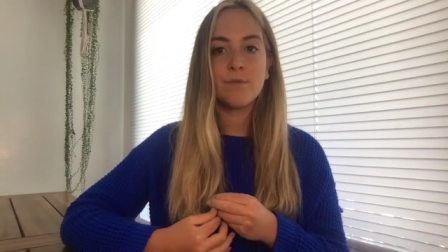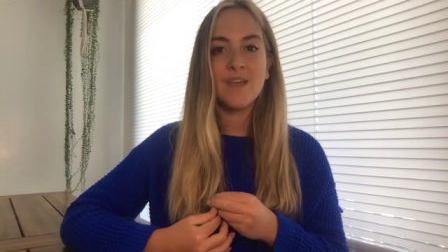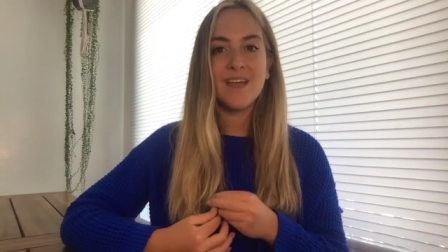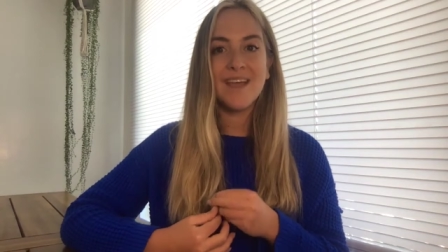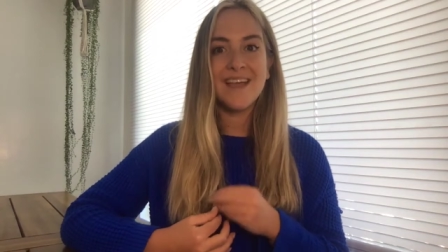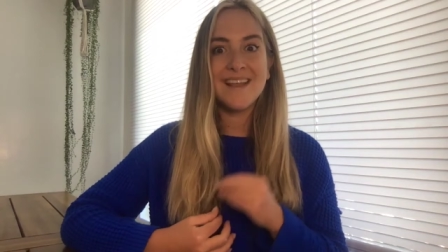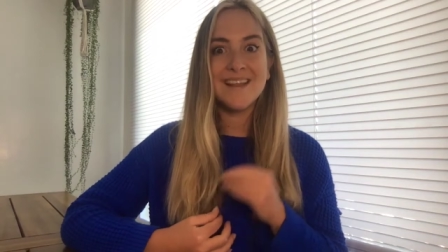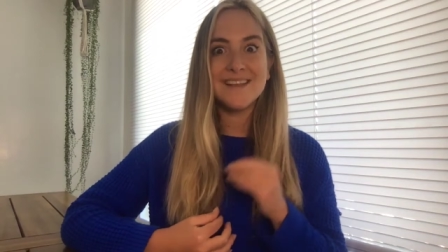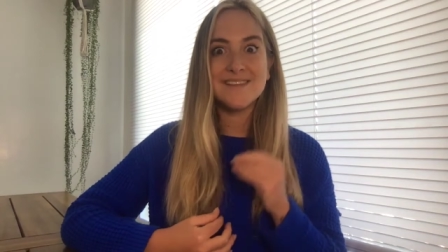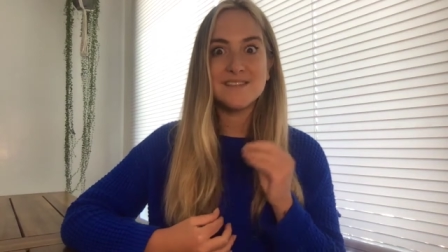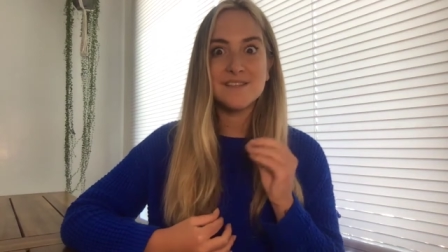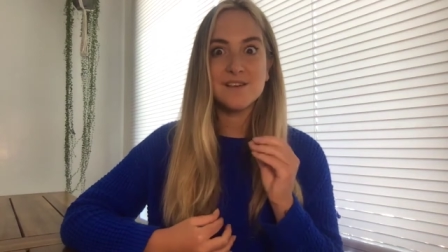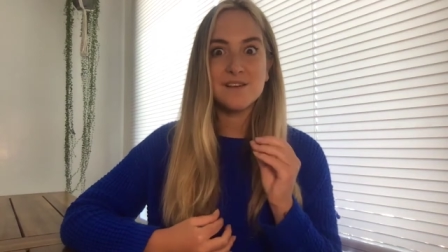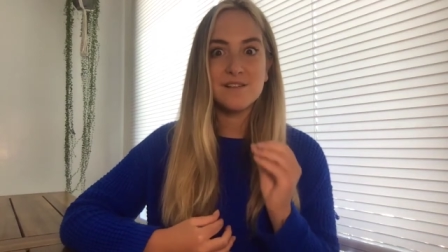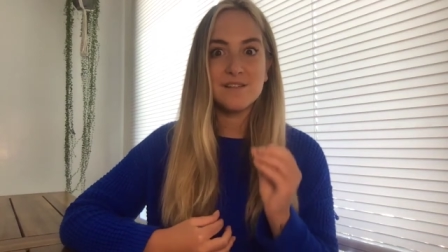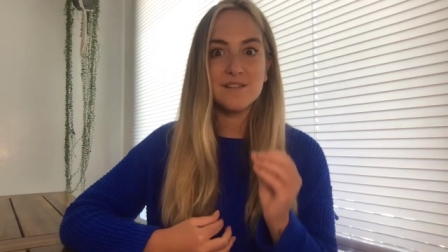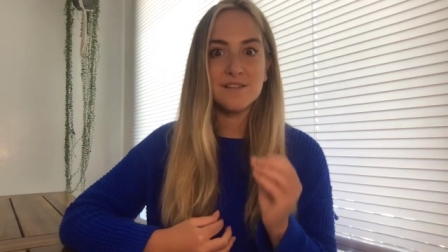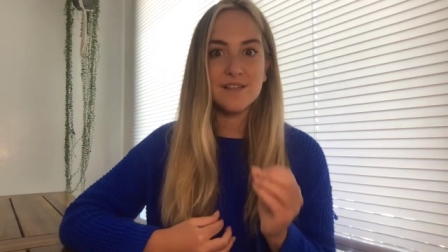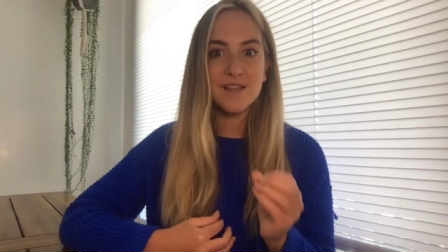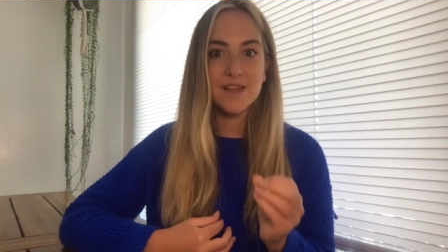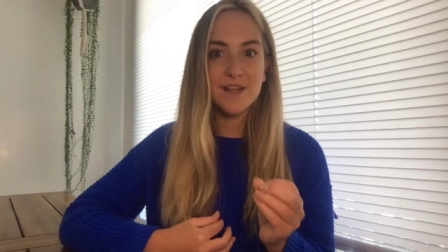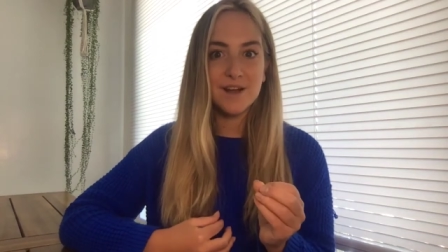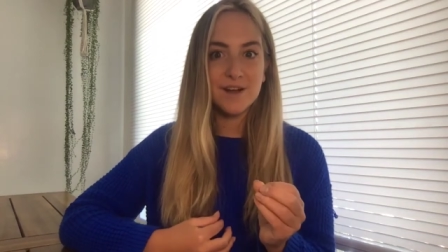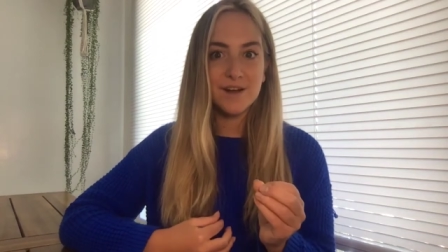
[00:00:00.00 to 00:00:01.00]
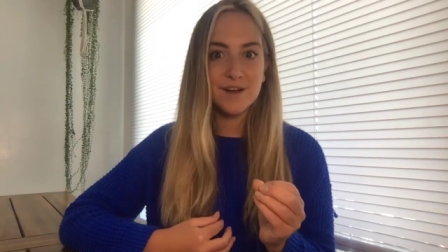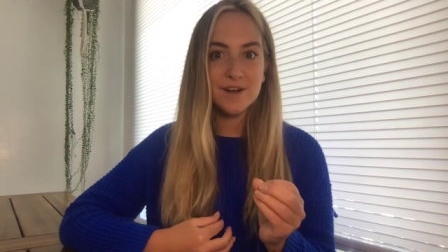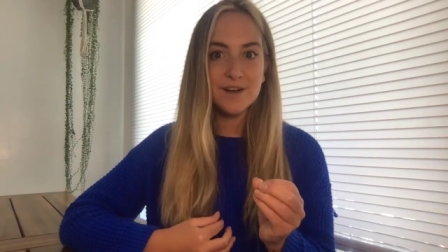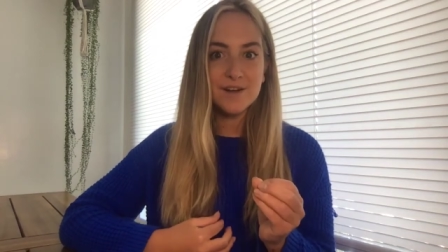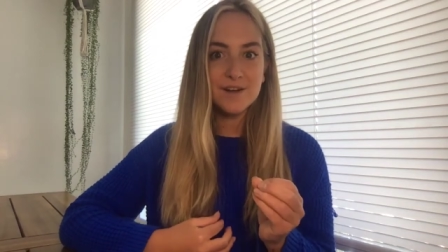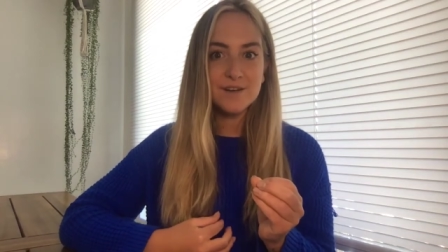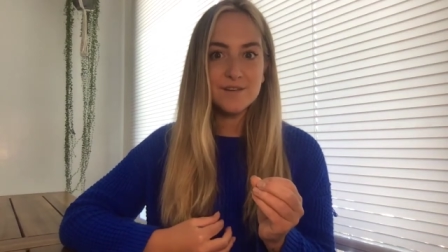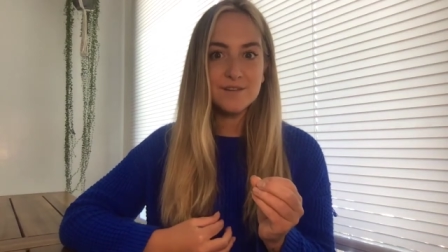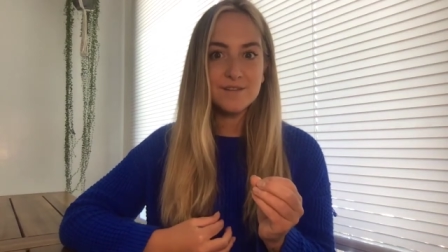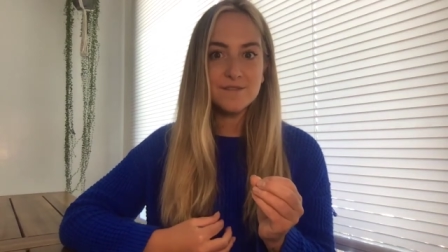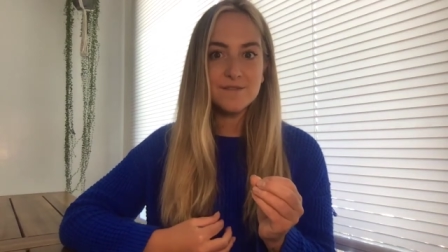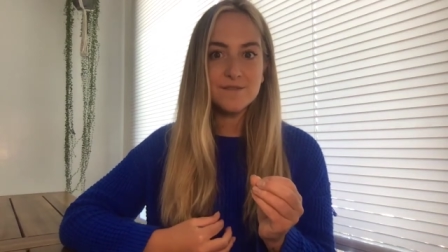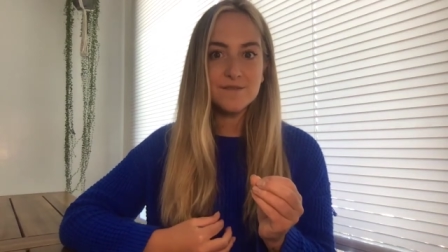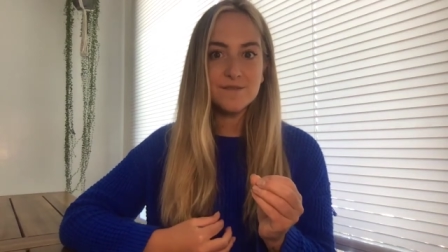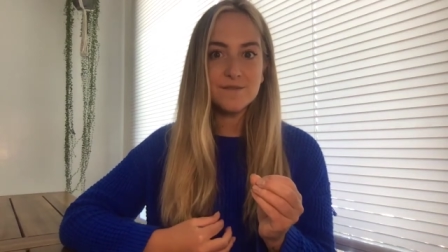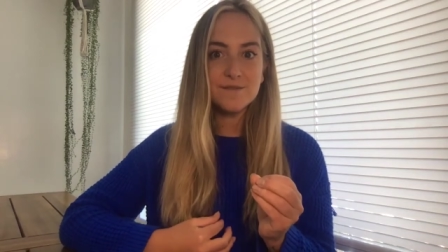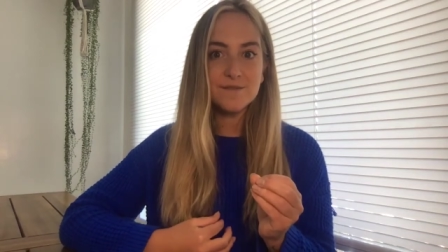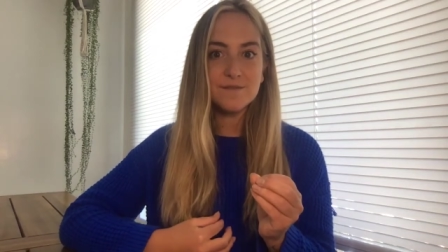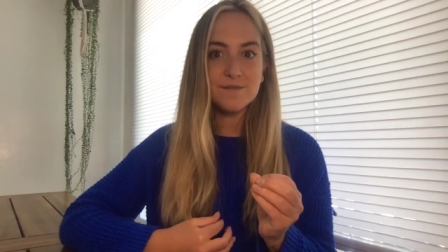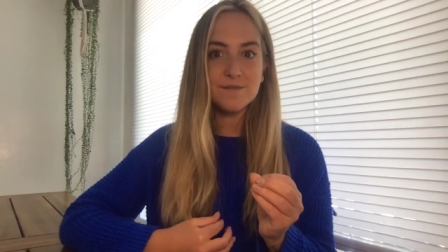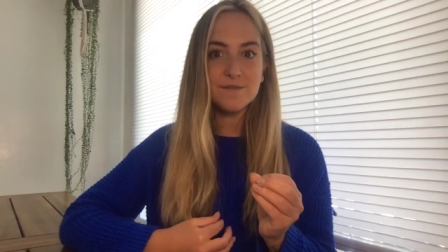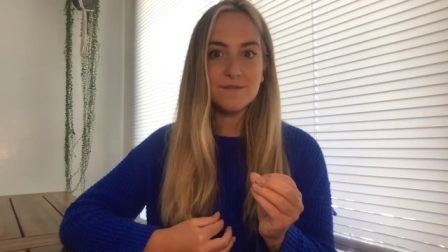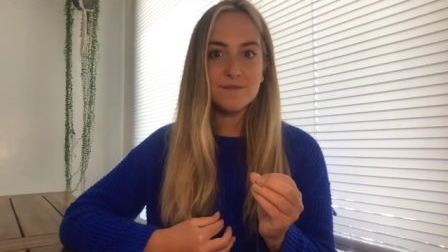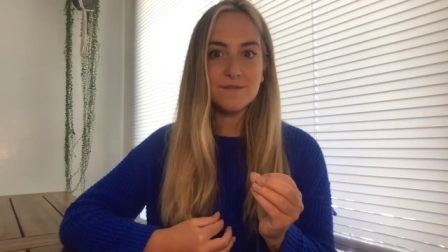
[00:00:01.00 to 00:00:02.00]
It is clear.
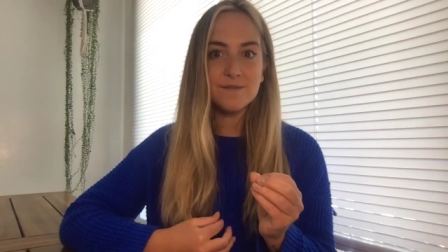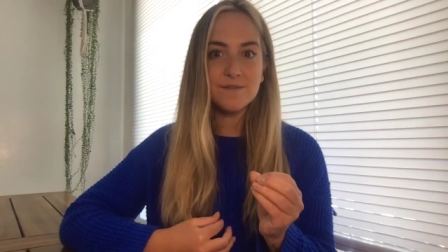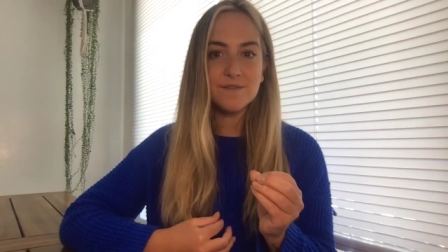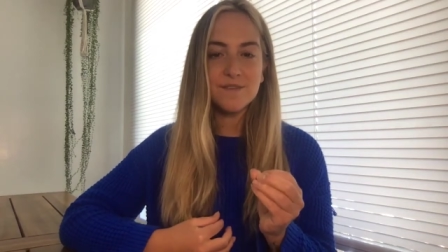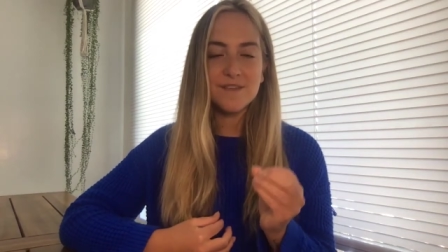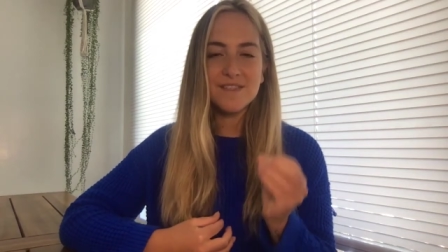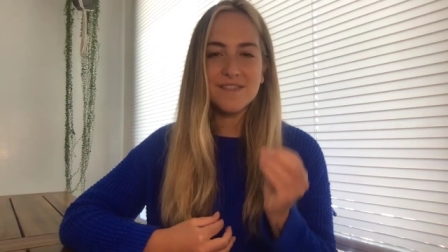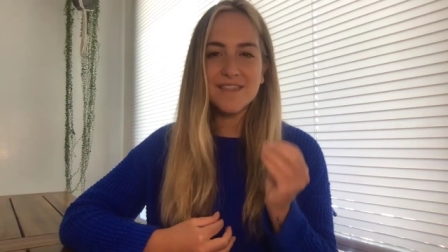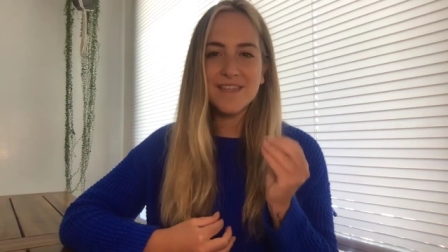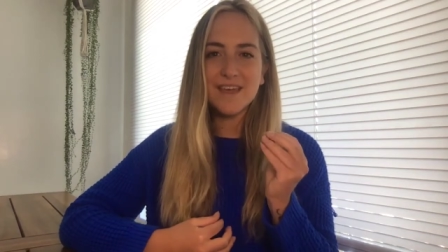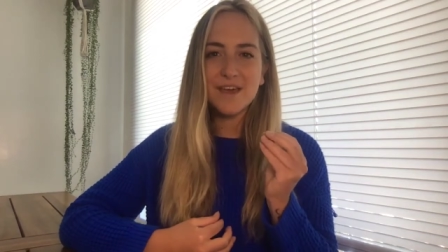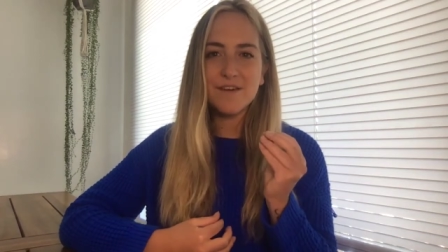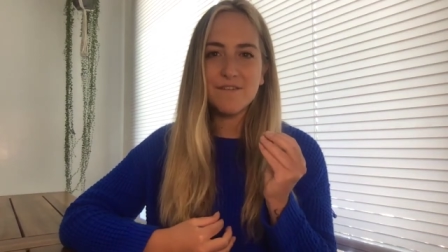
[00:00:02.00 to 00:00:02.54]
Think